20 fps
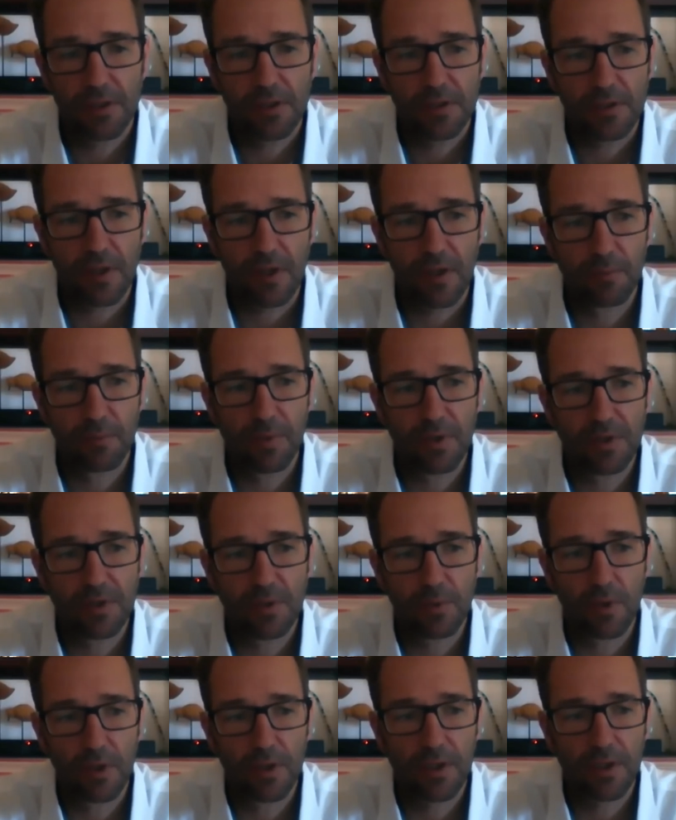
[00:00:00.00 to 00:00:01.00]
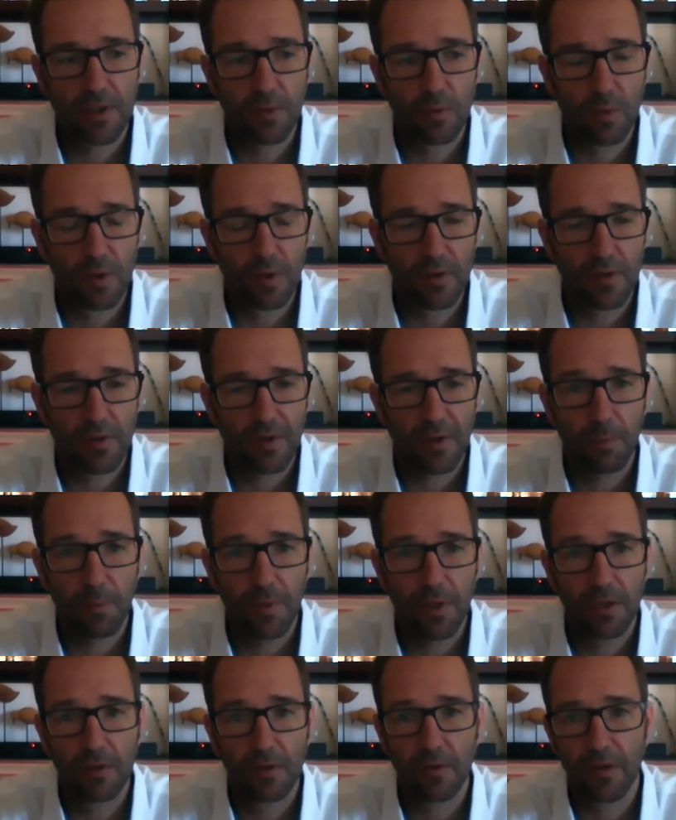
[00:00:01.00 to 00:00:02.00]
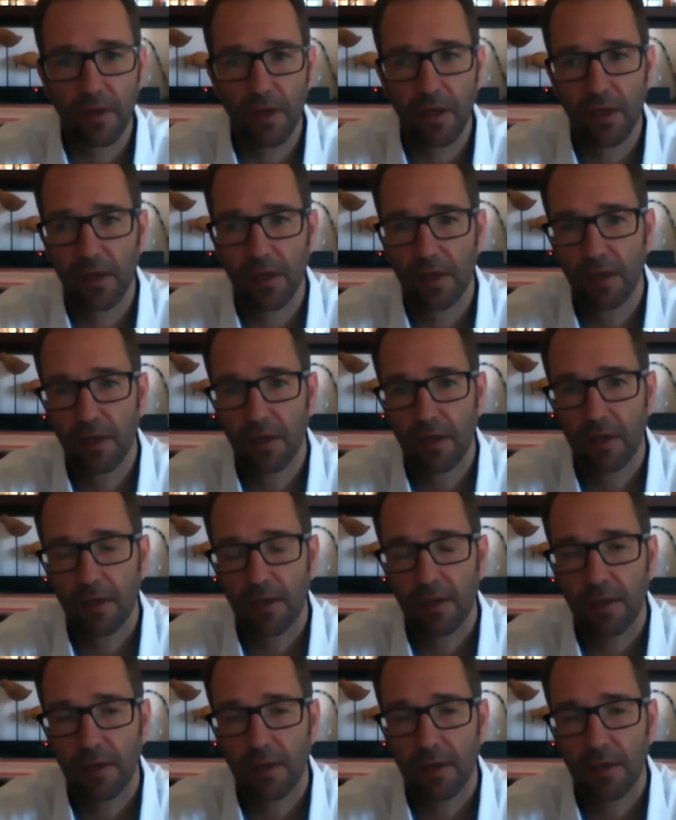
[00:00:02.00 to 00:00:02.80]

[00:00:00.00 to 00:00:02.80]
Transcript: So I'm busy working with Emil there.